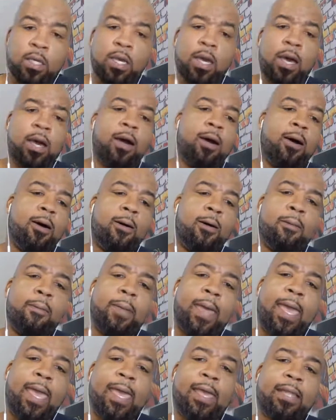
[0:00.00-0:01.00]

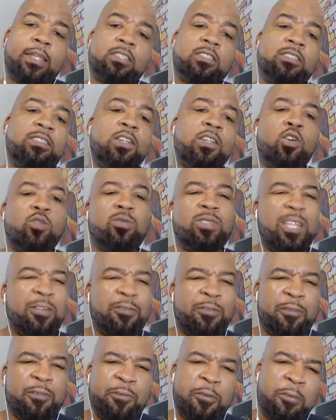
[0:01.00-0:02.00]
And this is a little
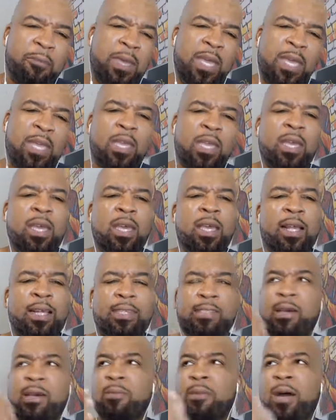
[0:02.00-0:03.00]
different for me because
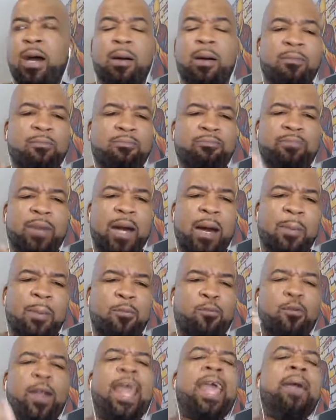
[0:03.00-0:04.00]
I'm
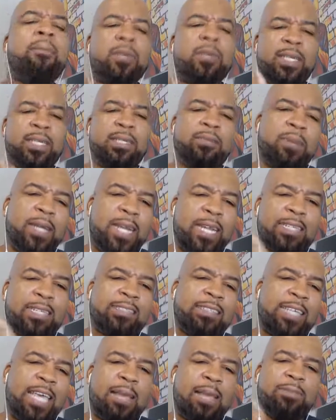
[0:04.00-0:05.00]
rambling, but at the
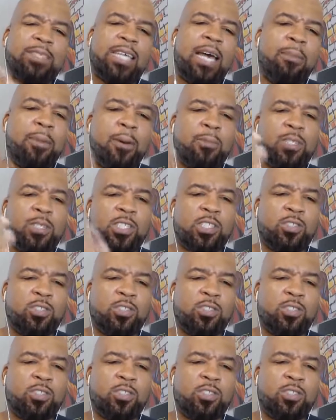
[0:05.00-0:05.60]
same time, I'm just